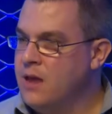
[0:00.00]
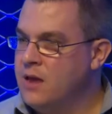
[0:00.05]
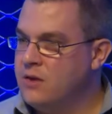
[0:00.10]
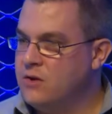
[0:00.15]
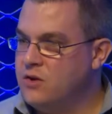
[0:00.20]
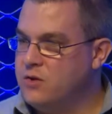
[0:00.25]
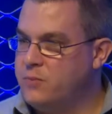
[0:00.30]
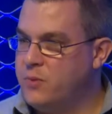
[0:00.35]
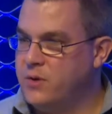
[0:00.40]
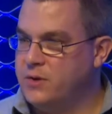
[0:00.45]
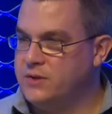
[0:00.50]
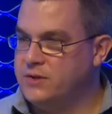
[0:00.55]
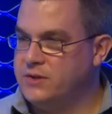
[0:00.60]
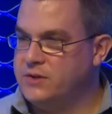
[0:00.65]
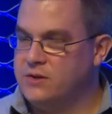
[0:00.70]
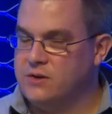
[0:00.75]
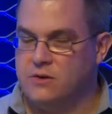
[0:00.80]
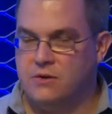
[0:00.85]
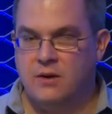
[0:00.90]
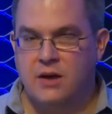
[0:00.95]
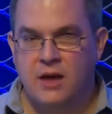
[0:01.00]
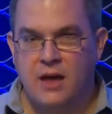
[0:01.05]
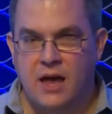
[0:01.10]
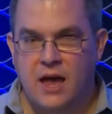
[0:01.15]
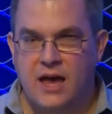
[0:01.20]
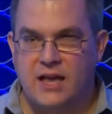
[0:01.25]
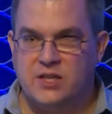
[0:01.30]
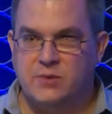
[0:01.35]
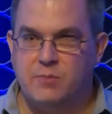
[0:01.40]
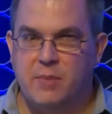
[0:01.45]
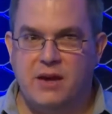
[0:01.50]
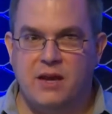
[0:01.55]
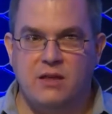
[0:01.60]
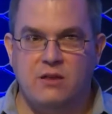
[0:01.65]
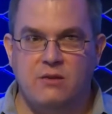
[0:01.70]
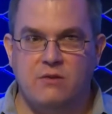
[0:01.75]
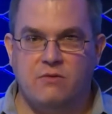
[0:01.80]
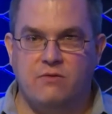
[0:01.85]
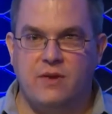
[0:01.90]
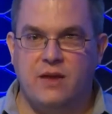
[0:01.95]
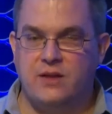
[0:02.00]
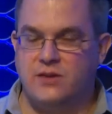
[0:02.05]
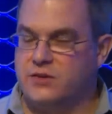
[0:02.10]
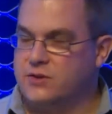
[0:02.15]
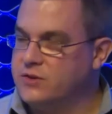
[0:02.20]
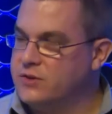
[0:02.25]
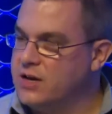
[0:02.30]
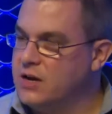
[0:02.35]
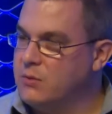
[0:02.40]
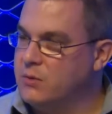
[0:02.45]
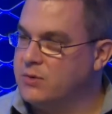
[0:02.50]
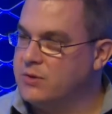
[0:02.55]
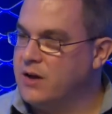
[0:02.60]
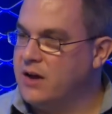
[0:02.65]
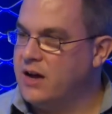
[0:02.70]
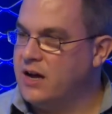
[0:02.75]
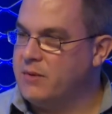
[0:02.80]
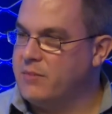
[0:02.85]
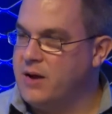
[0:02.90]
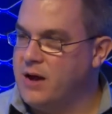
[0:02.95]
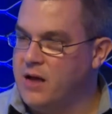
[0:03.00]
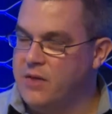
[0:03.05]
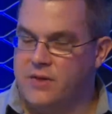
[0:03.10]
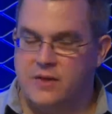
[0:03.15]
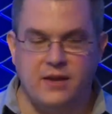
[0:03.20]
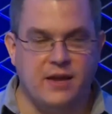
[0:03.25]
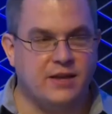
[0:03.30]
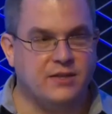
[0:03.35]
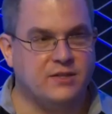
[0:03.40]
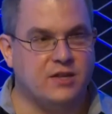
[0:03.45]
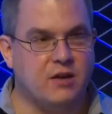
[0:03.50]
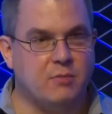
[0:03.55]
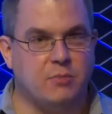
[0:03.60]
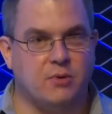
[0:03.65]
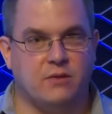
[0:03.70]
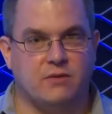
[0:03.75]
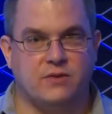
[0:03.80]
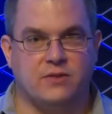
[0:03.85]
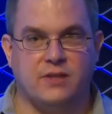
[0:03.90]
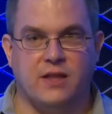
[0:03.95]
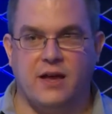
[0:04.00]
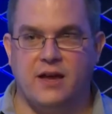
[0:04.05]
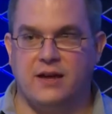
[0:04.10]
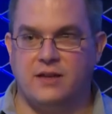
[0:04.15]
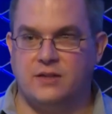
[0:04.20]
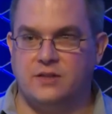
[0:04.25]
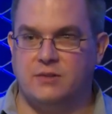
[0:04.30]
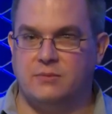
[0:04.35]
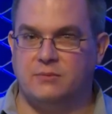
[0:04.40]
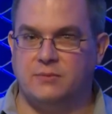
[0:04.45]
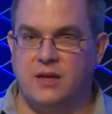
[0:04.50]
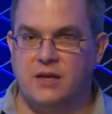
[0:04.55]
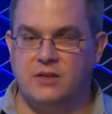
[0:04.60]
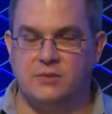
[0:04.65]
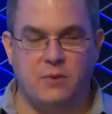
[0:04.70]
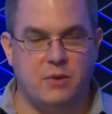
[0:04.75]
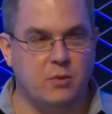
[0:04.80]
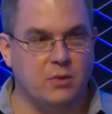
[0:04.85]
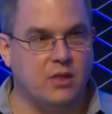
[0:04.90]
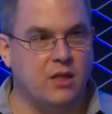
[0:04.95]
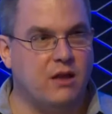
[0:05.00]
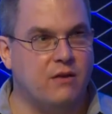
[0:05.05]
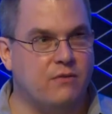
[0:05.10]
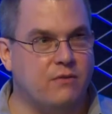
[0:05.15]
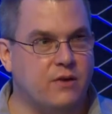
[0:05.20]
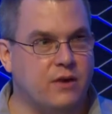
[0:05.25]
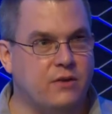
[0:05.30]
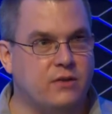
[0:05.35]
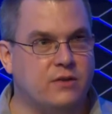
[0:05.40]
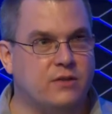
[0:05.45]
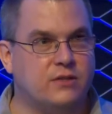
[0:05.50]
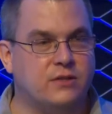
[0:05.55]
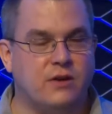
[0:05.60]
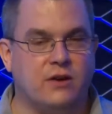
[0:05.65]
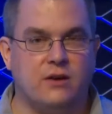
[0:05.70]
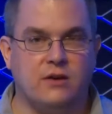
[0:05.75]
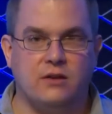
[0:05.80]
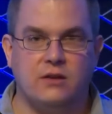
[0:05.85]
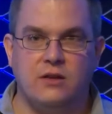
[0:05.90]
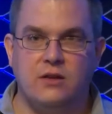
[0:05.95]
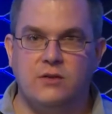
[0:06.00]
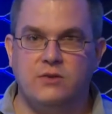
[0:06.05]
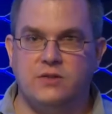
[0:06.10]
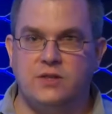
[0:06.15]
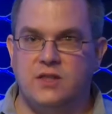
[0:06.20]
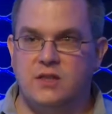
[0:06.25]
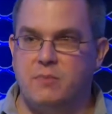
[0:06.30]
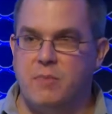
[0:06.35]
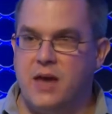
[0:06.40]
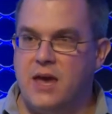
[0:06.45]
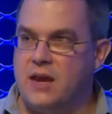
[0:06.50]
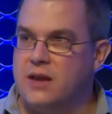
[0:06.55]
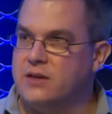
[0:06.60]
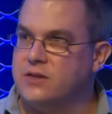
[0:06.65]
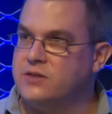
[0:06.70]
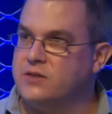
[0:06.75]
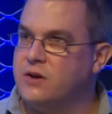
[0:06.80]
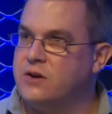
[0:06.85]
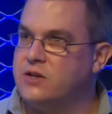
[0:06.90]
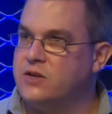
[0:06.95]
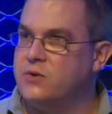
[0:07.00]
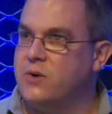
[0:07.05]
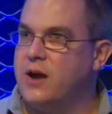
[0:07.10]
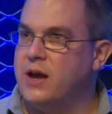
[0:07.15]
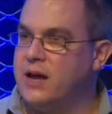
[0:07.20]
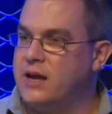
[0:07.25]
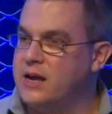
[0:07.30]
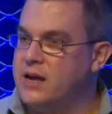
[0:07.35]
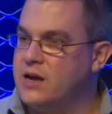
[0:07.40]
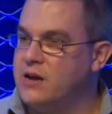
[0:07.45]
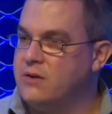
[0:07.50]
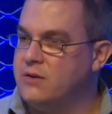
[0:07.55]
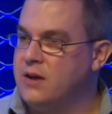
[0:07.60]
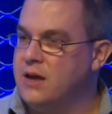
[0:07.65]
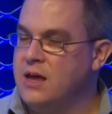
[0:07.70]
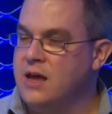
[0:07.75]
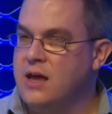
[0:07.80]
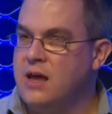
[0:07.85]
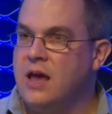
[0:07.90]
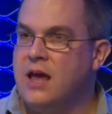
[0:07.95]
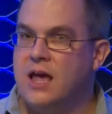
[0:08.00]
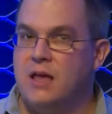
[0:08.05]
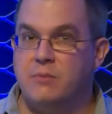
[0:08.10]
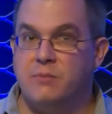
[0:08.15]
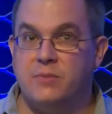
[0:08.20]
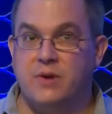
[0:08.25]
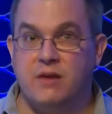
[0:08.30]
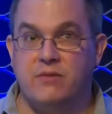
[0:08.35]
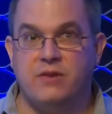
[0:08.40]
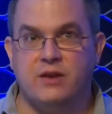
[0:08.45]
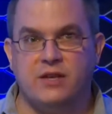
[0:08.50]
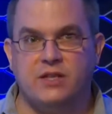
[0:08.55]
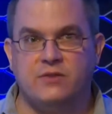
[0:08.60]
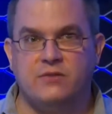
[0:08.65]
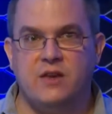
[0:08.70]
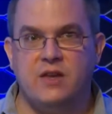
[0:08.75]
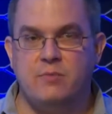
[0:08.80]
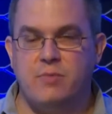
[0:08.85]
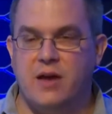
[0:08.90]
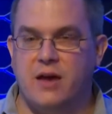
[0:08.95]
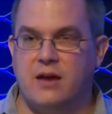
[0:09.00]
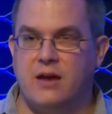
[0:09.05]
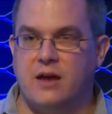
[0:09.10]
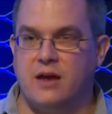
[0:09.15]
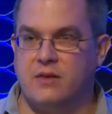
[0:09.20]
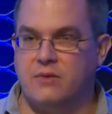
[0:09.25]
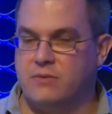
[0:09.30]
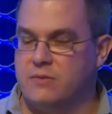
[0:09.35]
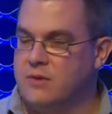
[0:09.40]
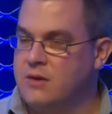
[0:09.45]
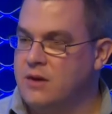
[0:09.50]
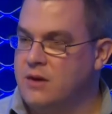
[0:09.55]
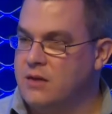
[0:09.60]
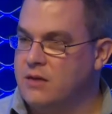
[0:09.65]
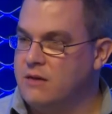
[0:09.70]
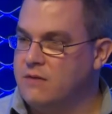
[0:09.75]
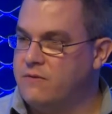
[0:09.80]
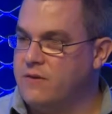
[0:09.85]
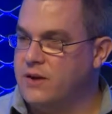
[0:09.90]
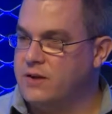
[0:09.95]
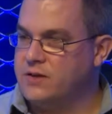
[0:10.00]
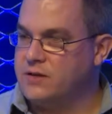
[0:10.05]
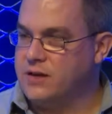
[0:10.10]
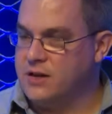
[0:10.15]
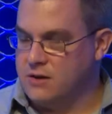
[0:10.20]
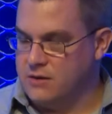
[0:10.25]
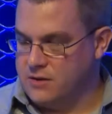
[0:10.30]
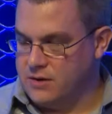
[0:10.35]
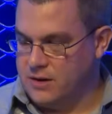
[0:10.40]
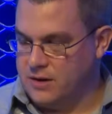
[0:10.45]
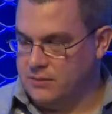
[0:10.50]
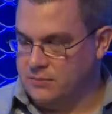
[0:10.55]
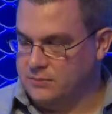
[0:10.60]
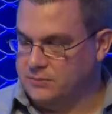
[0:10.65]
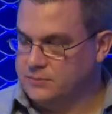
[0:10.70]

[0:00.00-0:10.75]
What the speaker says: 2.0 has many new features that we'll talk about in the next couple of slides. And we would love for you to start using the beta and start trying it out and giving us feedback on the functionality.